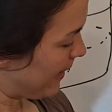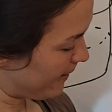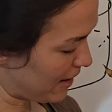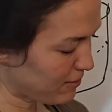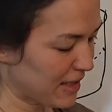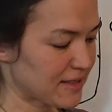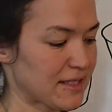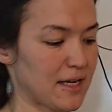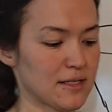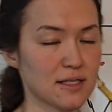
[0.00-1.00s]
And that makes
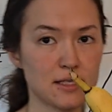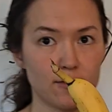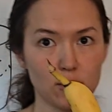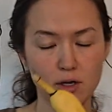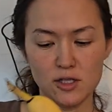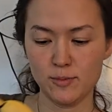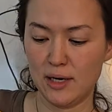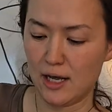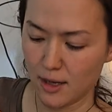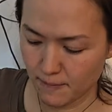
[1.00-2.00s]
sense if you look at this
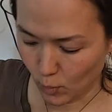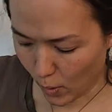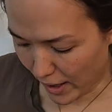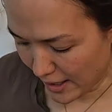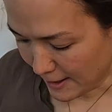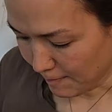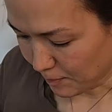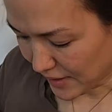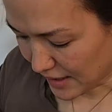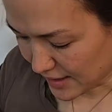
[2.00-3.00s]
banana. Why?
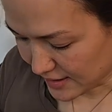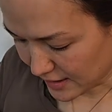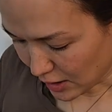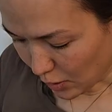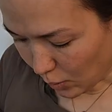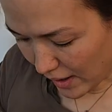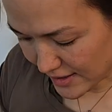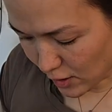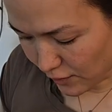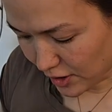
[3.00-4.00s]
Because why
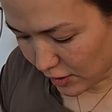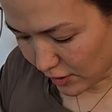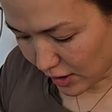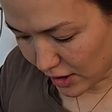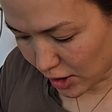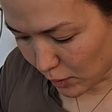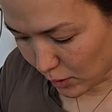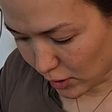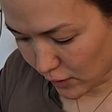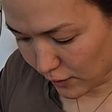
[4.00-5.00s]
is it over here and not here?
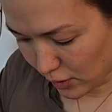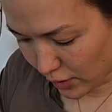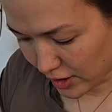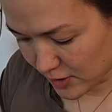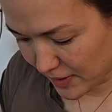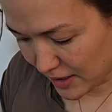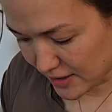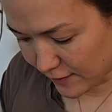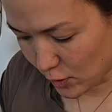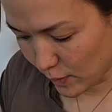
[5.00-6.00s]
Well, if you look, it's
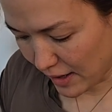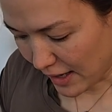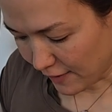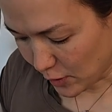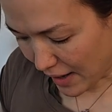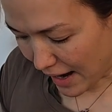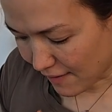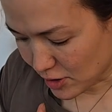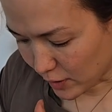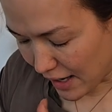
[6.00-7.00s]
because if you
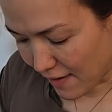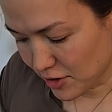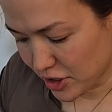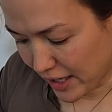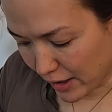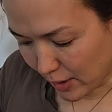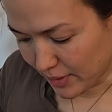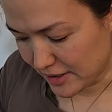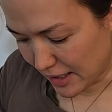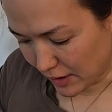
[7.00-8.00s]
average, okay, averaging out up
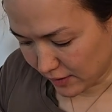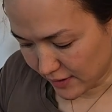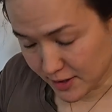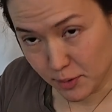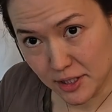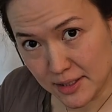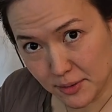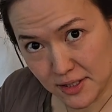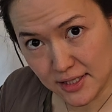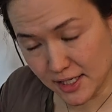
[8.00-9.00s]
and down, that's pretty
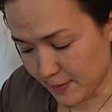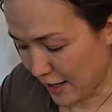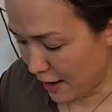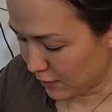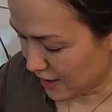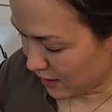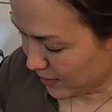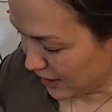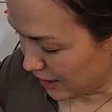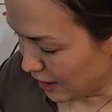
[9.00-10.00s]
simple to see. It's about halfway down the
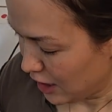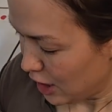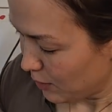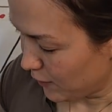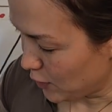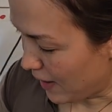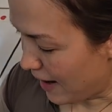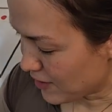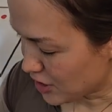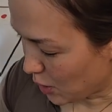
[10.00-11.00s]
banana. But if you
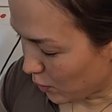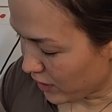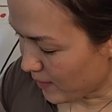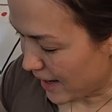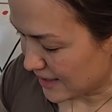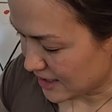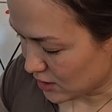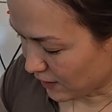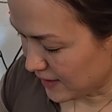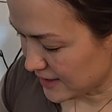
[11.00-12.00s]
average out where the mass is
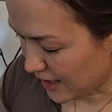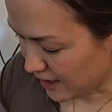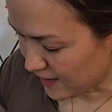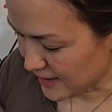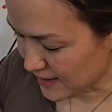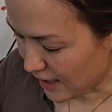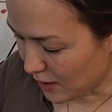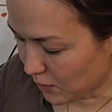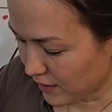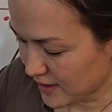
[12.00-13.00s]
on this side and this
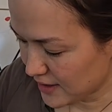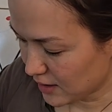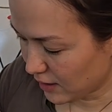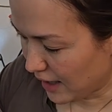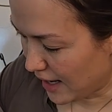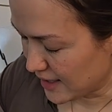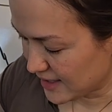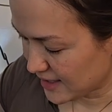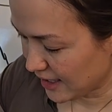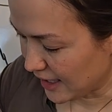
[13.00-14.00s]
side, well, this little guy is
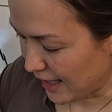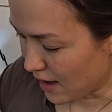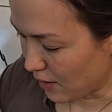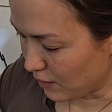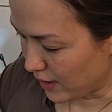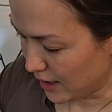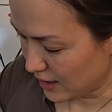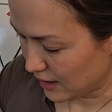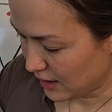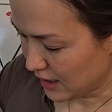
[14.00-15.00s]
sticking out,
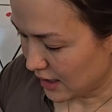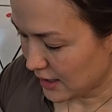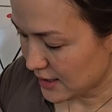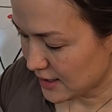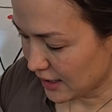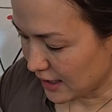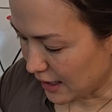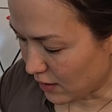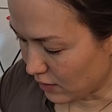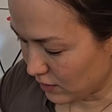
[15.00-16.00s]
right? He's sticking
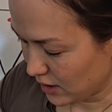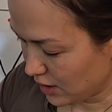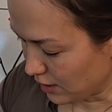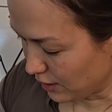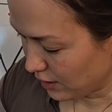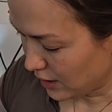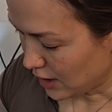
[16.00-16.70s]
out here.